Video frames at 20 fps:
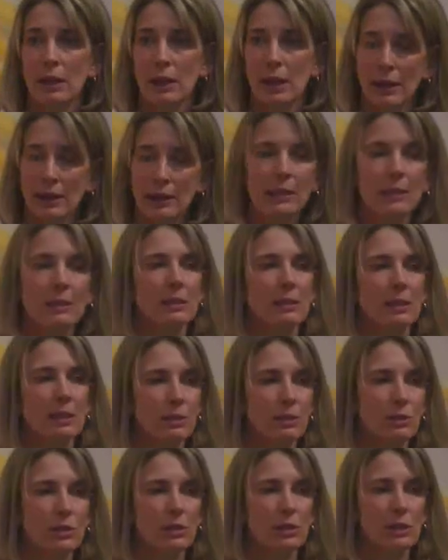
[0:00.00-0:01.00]
at least
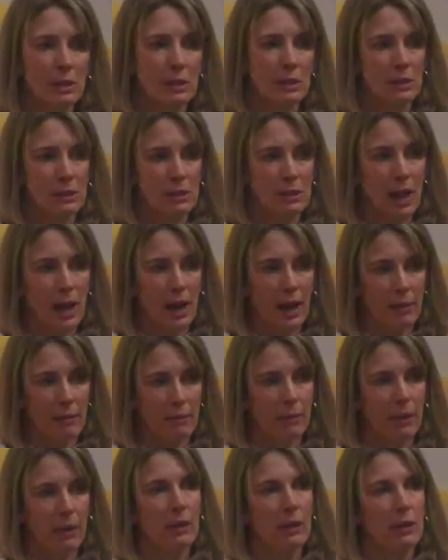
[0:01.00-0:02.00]
in Jesus'
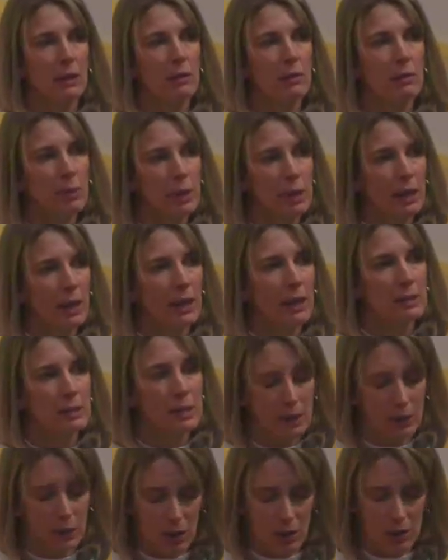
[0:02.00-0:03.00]
time, because
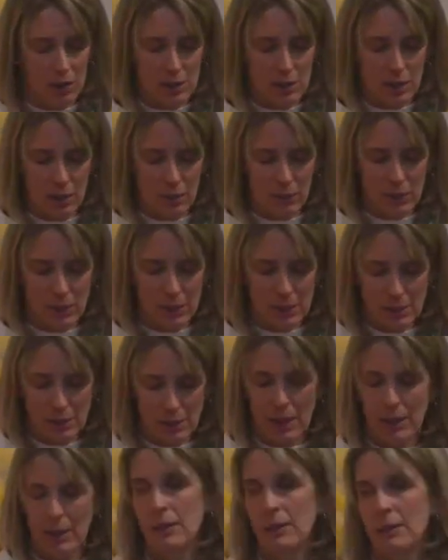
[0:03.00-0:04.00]
it caused them to
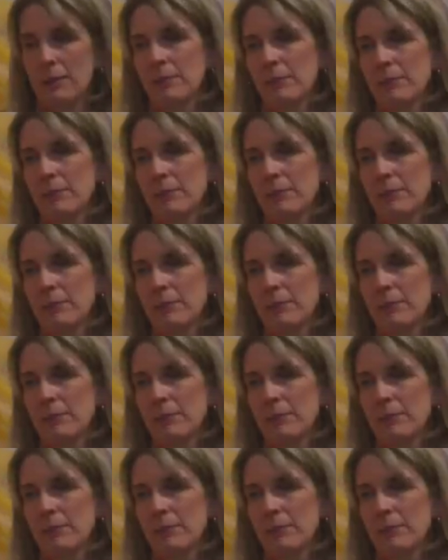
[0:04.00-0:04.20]
sin.